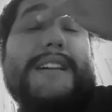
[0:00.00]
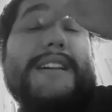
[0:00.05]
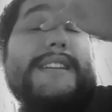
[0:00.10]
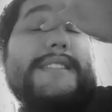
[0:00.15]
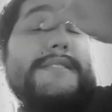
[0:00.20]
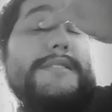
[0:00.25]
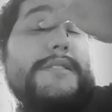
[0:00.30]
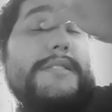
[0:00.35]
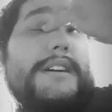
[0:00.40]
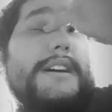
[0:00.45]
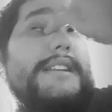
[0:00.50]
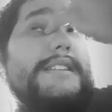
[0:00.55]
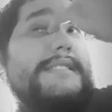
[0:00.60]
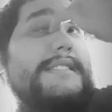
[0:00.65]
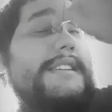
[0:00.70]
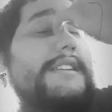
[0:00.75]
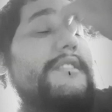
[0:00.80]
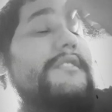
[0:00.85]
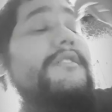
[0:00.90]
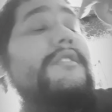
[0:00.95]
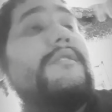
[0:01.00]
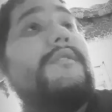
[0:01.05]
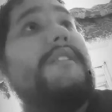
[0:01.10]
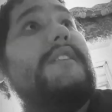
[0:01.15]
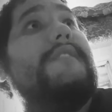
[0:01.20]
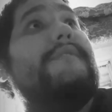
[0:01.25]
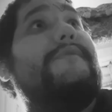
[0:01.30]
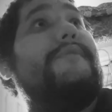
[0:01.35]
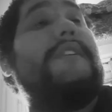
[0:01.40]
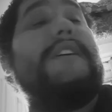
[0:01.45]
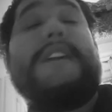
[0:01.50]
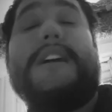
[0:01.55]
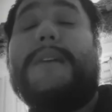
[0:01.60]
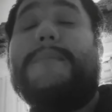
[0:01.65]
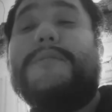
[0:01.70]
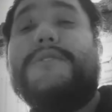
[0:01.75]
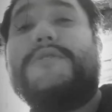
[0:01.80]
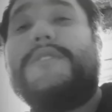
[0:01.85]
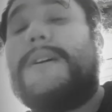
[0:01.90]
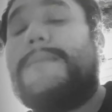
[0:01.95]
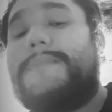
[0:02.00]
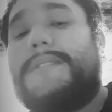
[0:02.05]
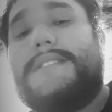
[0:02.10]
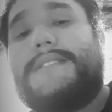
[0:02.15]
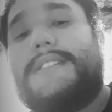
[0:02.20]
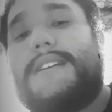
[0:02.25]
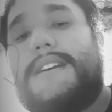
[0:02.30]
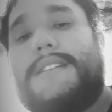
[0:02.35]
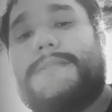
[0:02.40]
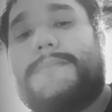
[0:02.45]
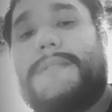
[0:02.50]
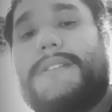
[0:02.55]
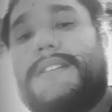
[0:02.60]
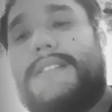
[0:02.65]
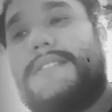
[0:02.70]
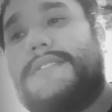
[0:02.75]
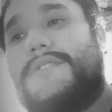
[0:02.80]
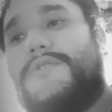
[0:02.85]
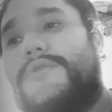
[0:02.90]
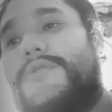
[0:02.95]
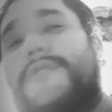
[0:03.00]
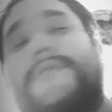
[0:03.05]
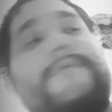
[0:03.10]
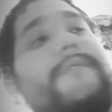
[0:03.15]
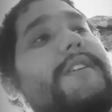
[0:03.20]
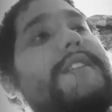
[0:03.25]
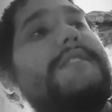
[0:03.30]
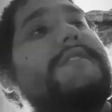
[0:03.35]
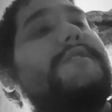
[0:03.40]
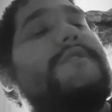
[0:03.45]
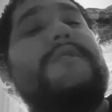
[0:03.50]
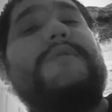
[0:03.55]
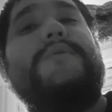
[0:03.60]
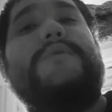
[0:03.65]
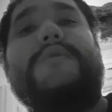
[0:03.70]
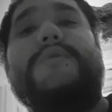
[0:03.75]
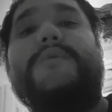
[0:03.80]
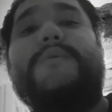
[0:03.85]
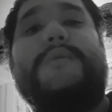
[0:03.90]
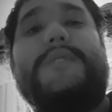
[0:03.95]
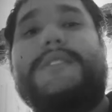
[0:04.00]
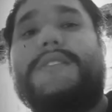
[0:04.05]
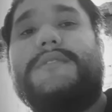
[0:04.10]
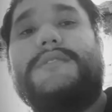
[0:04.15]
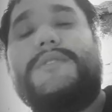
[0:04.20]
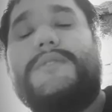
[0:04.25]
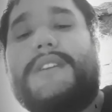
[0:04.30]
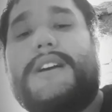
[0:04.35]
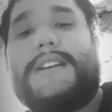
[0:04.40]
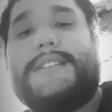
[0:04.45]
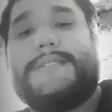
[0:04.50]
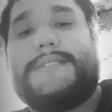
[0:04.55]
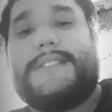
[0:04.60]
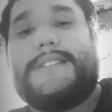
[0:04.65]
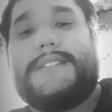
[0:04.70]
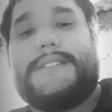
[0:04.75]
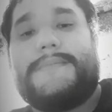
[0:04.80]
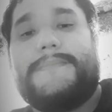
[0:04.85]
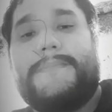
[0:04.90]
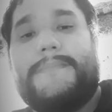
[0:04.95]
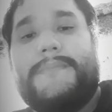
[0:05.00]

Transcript: So I said, you know what? Fuck it, I'm going to drop these guys because true friends don't do what you guys did.